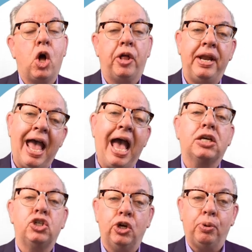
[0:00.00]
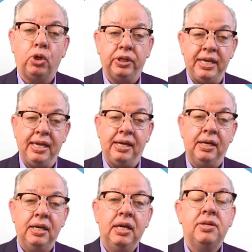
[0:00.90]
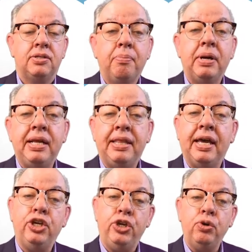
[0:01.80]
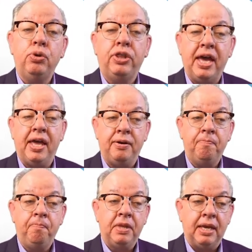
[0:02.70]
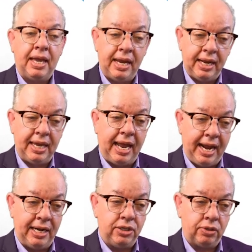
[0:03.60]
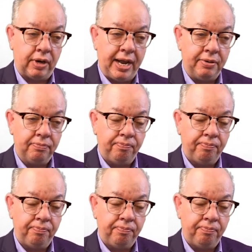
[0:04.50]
an actionable lead, somebody that you then can engage, right?